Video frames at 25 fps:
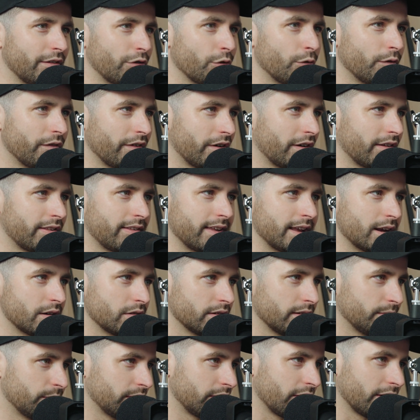It's all very
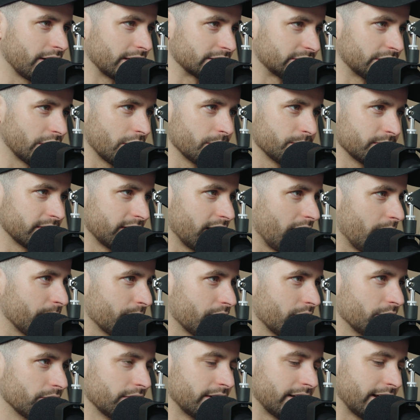secret. We don't actually open it
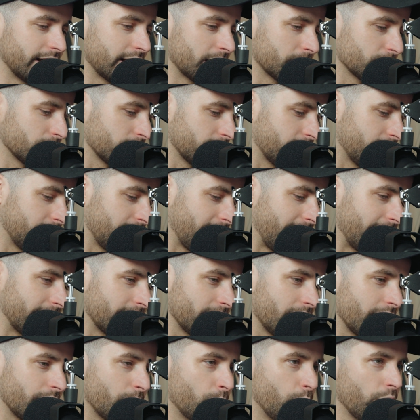up to really anybody.
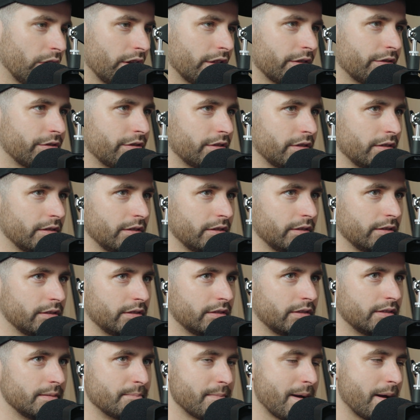And one of
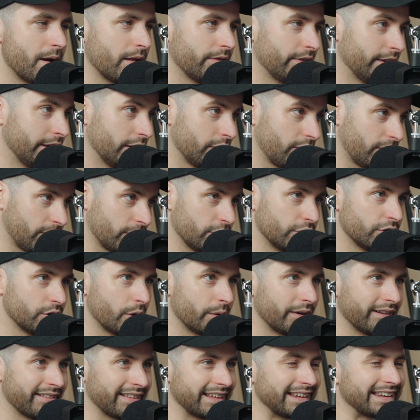the
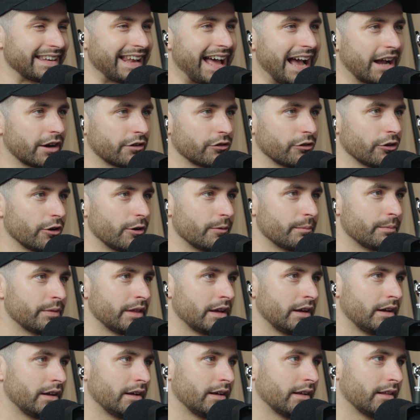studio owners in that group
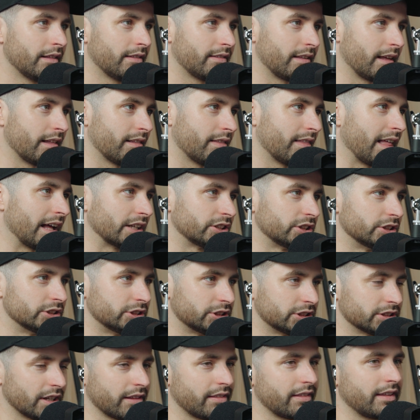said that
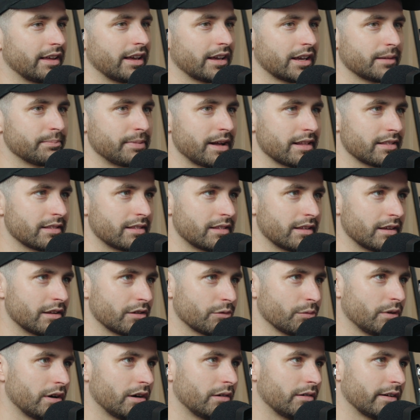she's just hit capacity
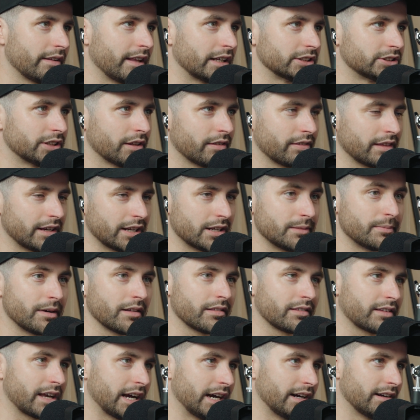as well, and that she's thinking
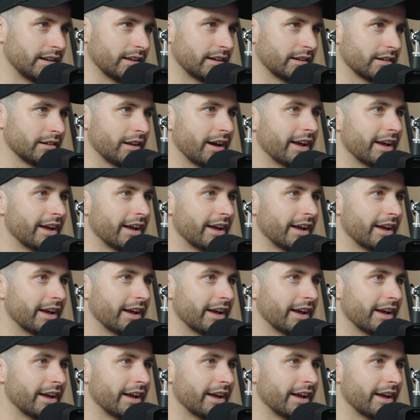about scaling.